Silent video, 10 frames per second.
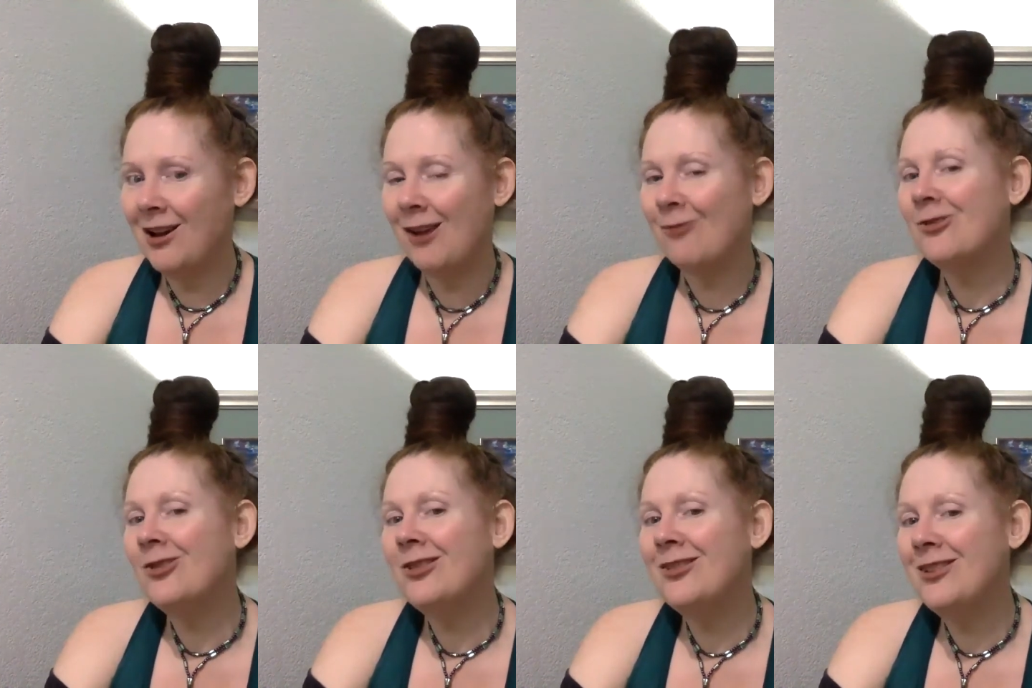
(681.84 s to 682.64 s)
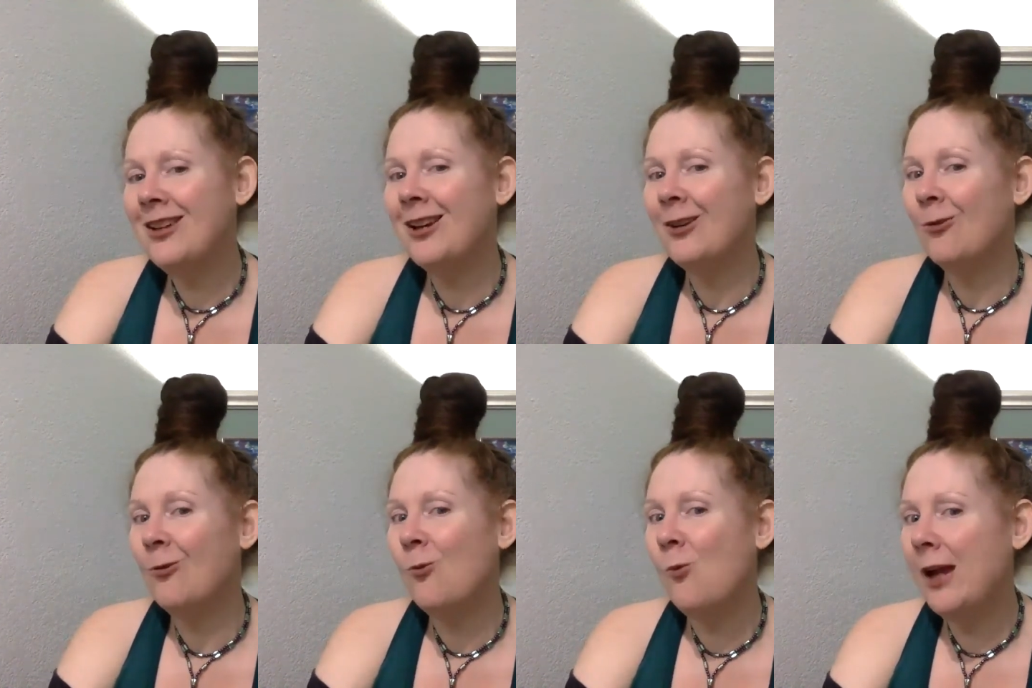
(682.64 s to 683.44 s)
I'm done a
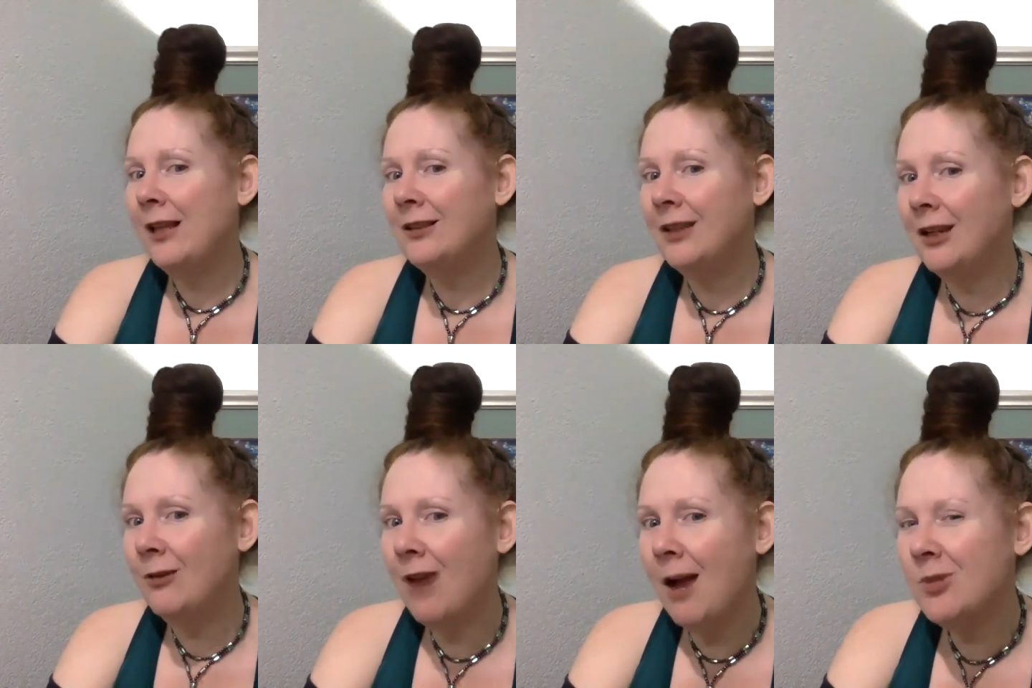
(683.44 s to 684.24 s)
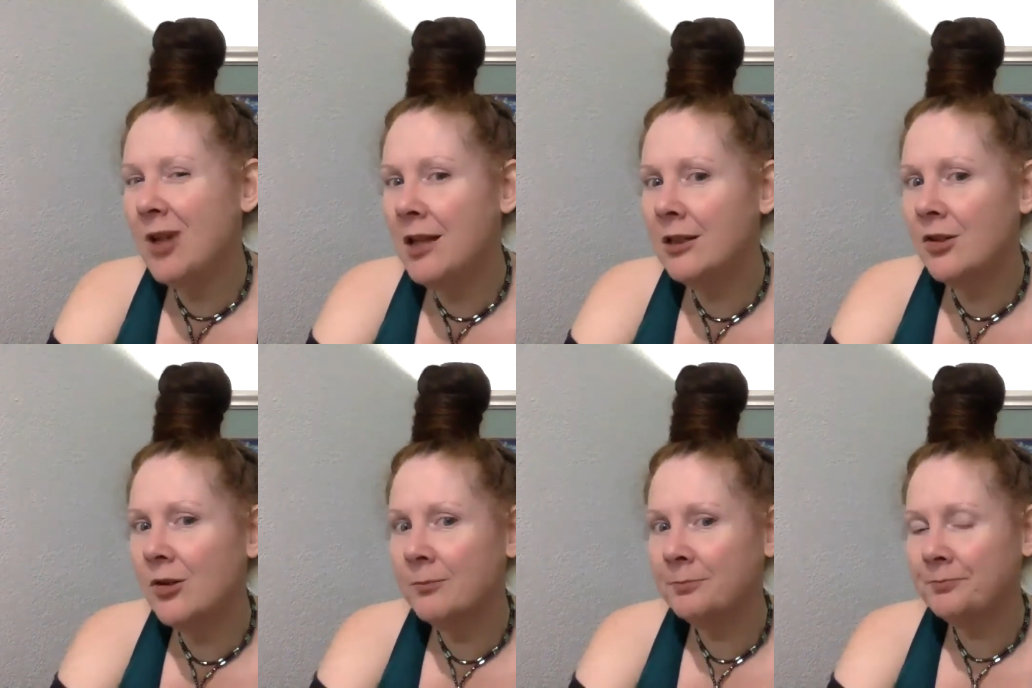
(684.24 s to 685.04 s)
White Lady Rap Challenge.